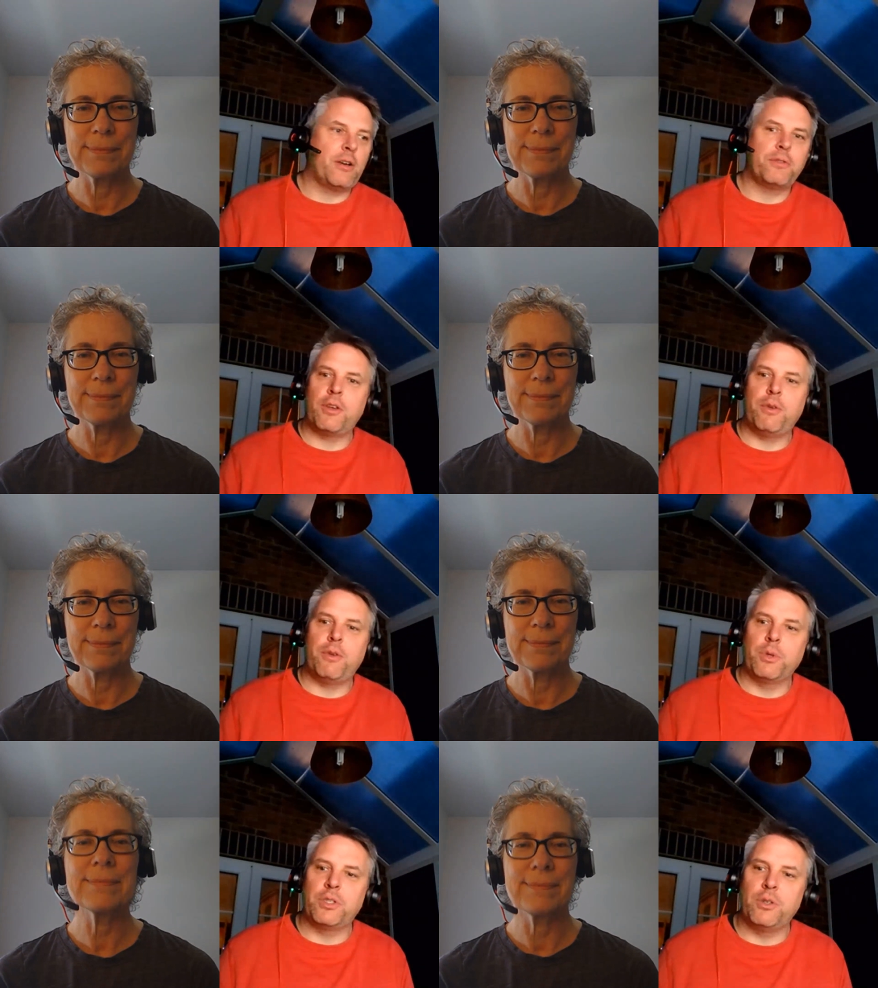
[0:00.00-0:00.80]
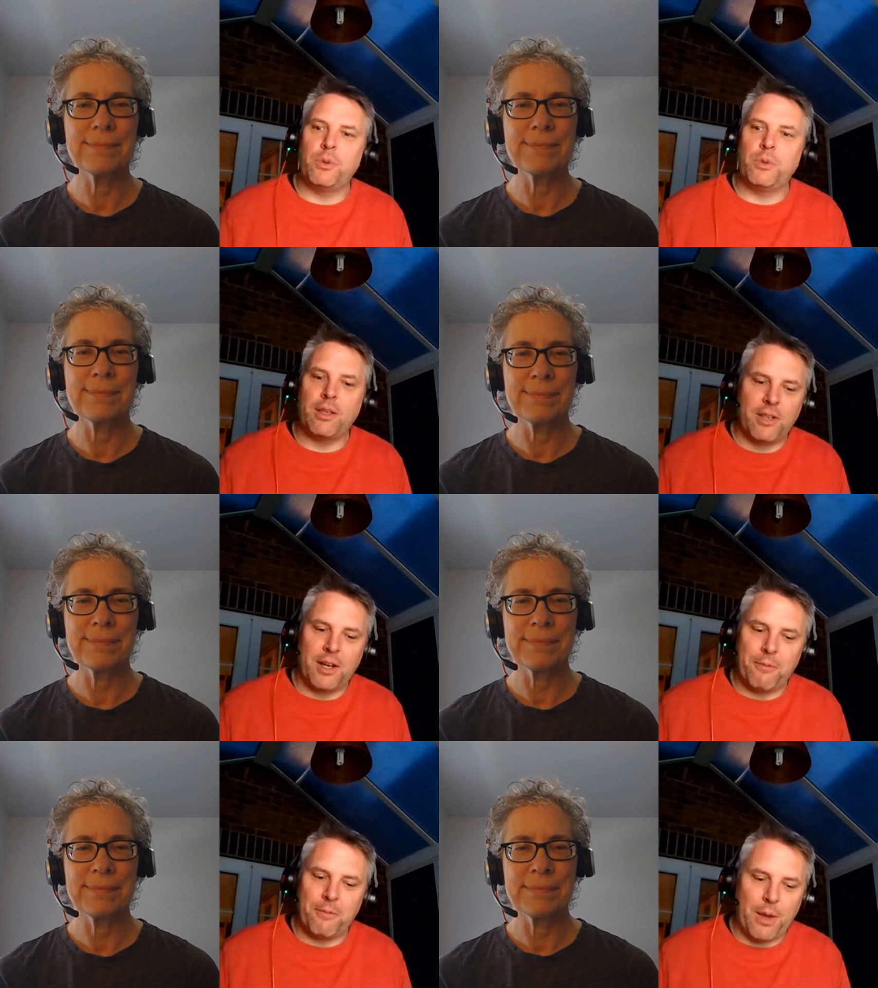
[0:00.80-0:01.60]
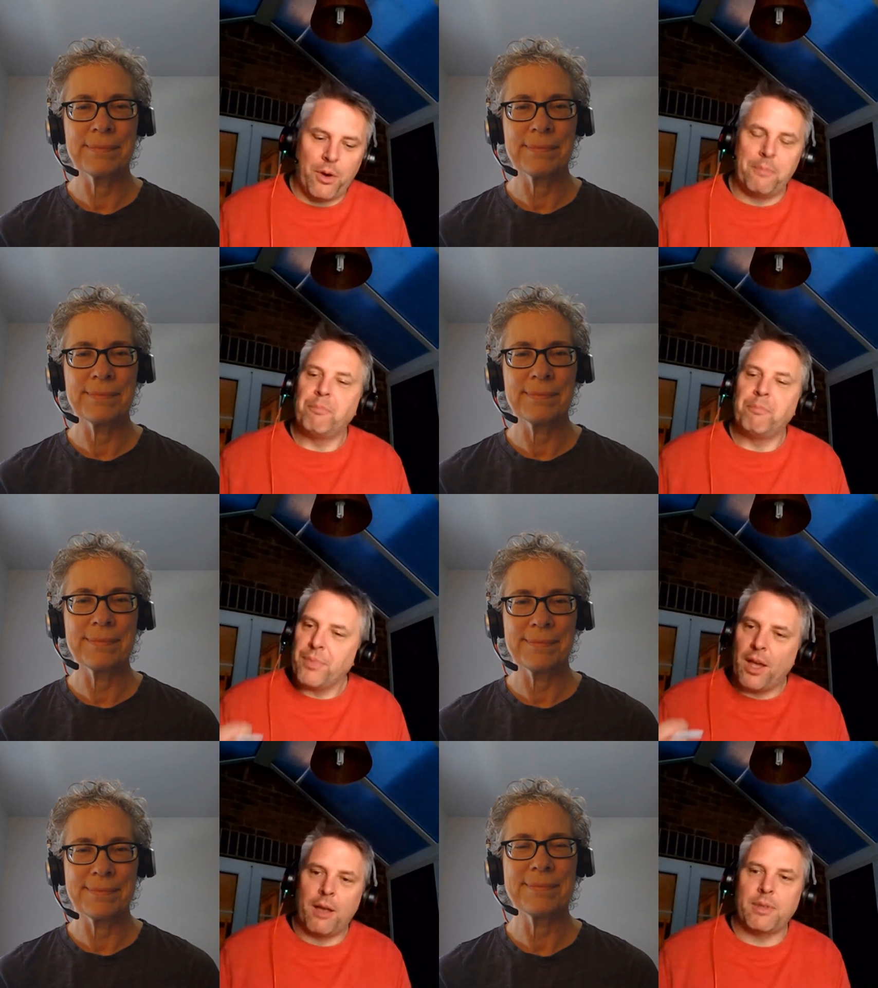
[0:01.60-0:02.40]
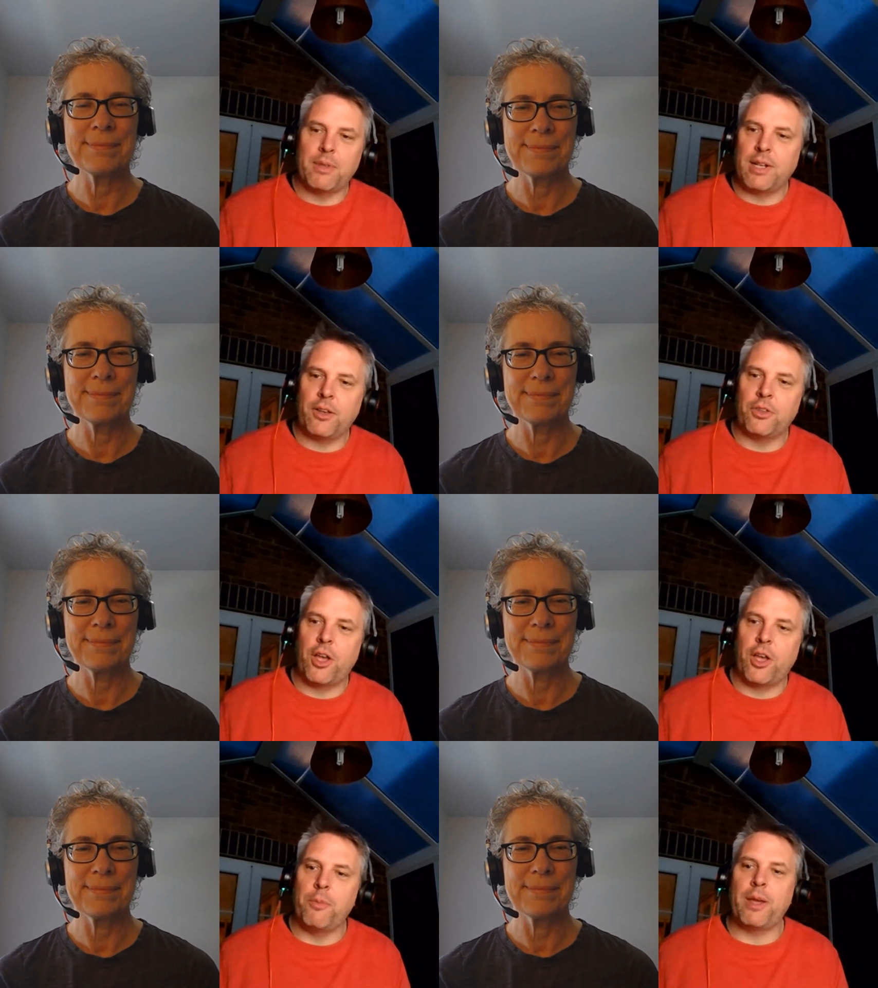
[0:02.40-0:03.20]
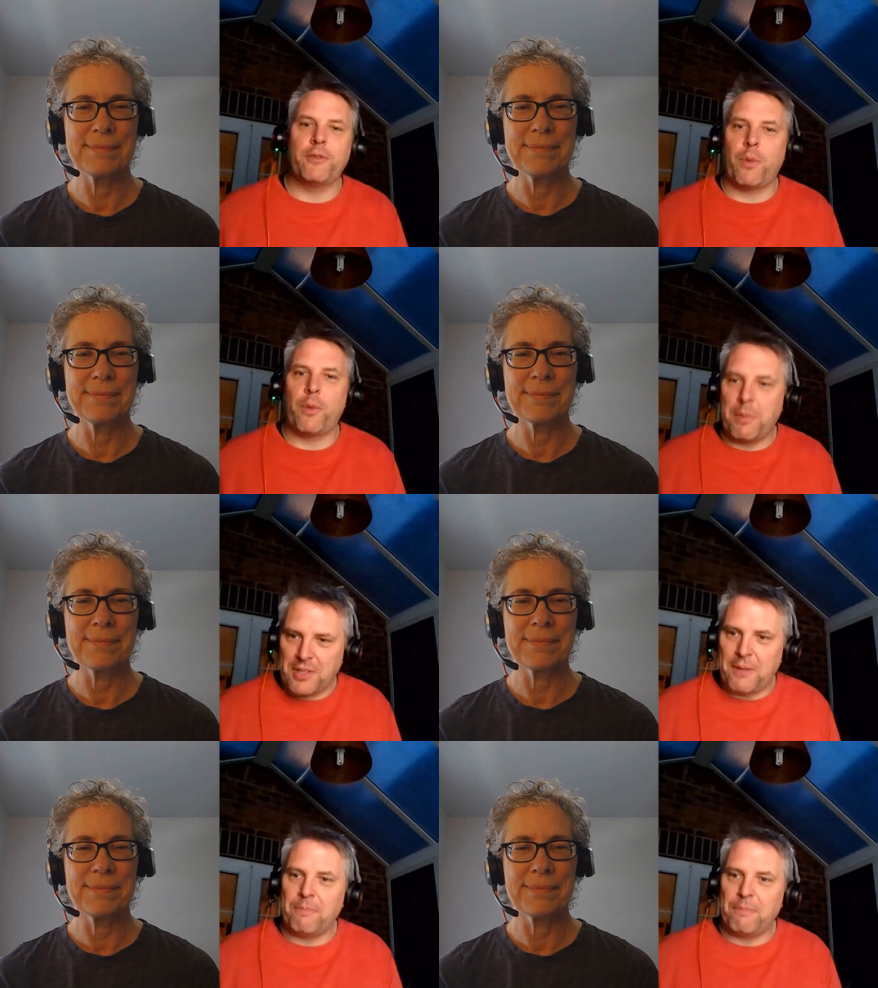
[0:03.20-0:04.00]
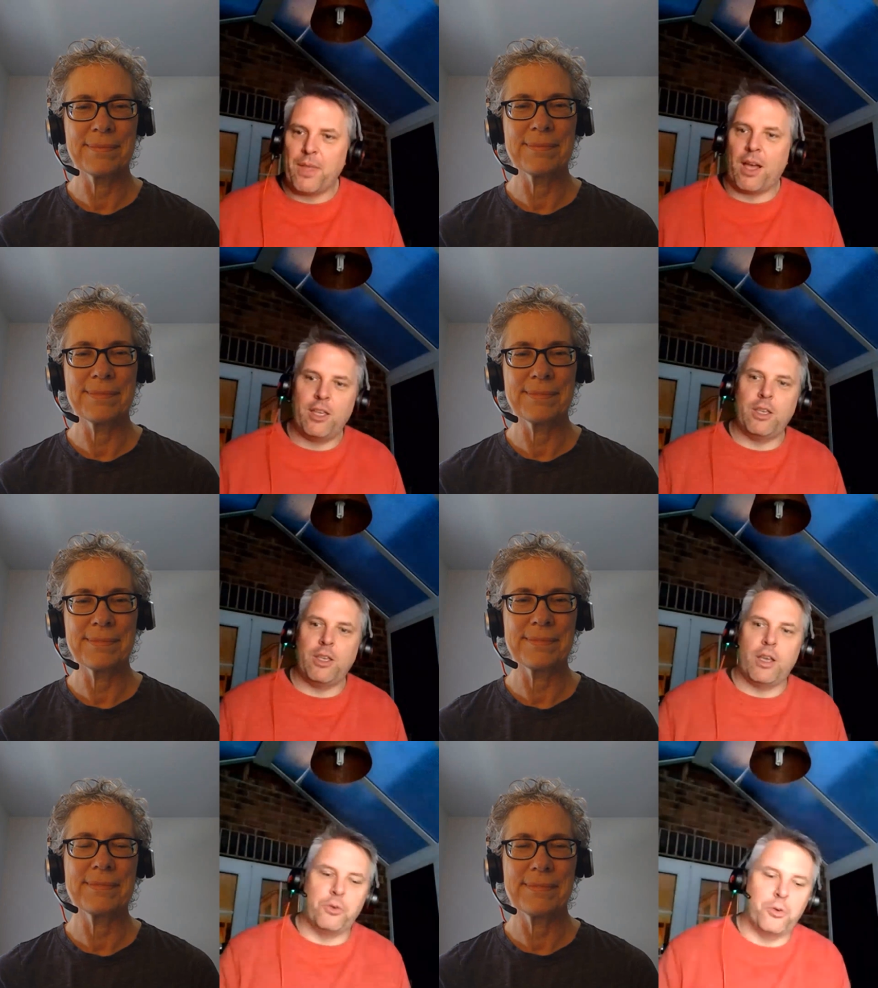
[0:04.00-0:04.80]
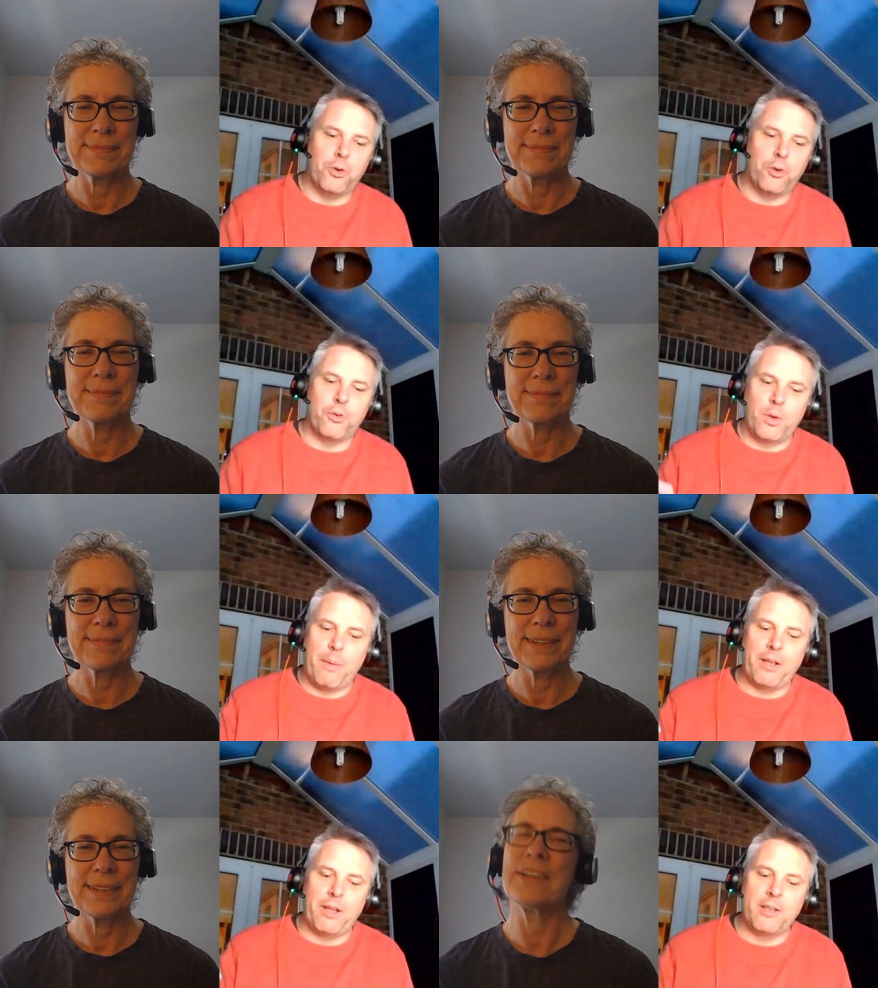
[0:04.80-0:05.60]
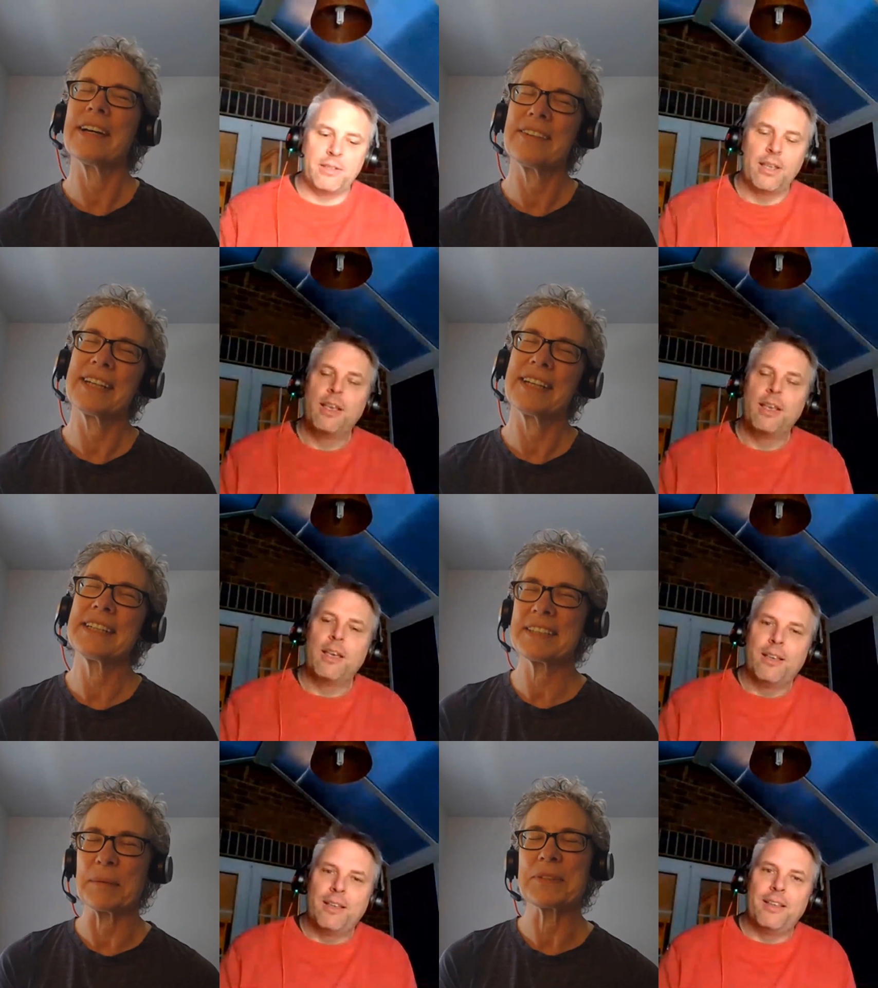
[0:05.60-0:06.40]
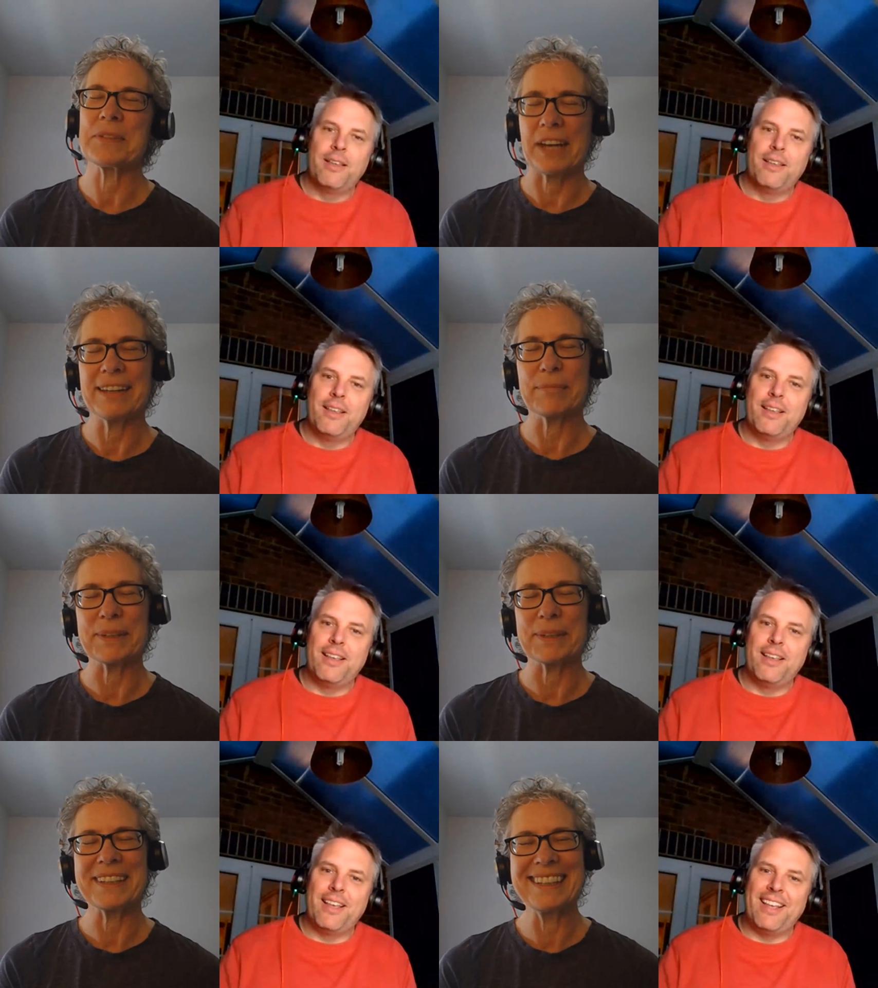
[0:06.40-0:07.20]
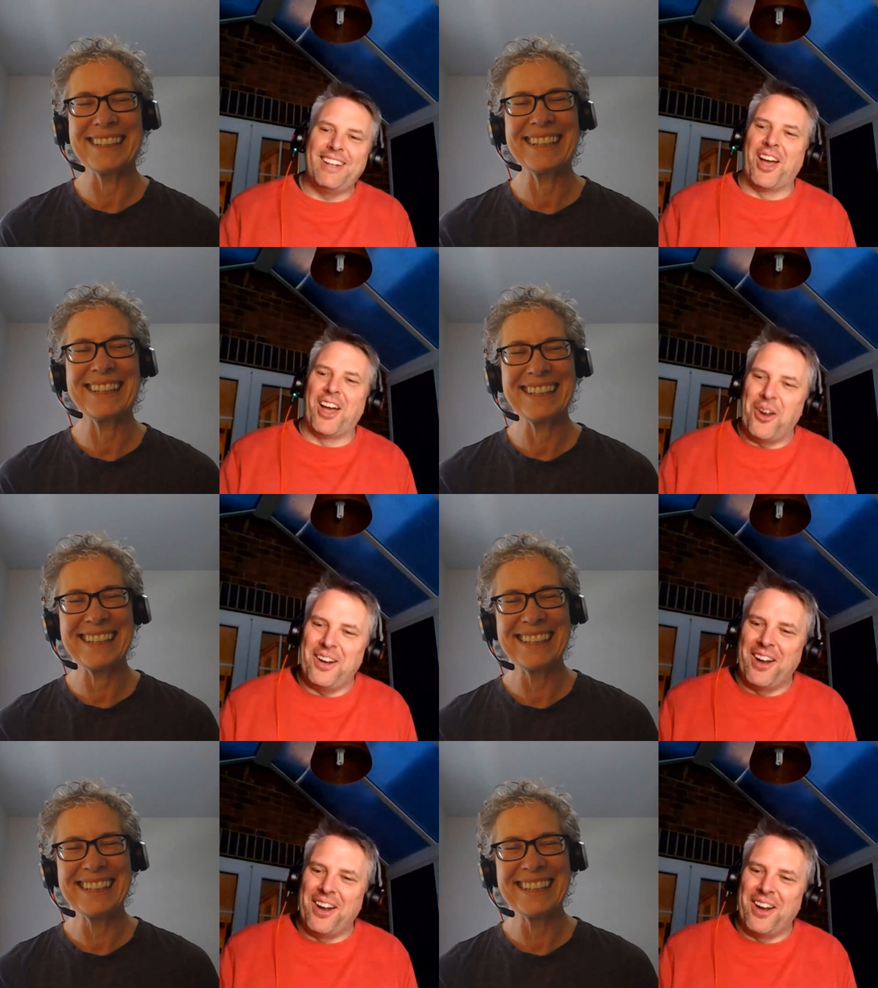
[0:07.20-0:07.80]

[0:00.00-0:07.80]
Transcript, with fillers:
Speaker 1: myself. So if you want to uh, sign up for that one, uh, there's a link on the homepage of our website uh, or, or under webinars. Not
Speaker 2: not in Teams yet, but
Speaker 1: no,